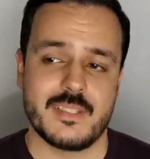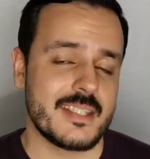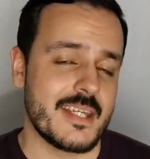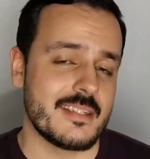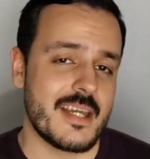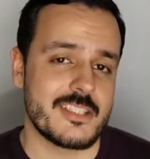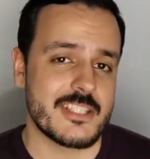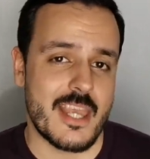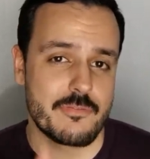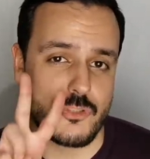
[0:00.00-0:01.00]
but again, I
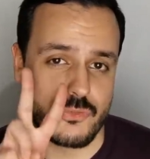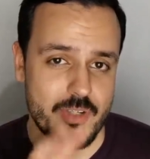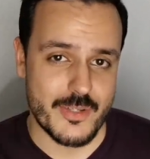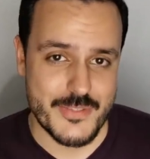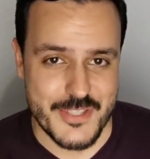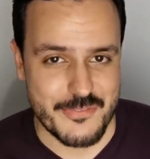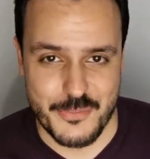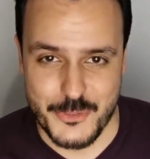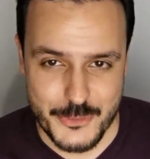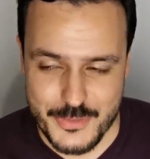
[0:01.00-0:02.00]
just have two fragrances
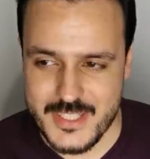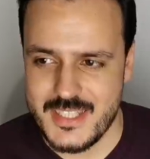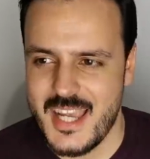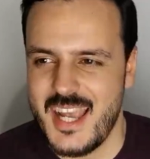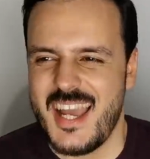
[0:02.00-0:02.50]
from Creed.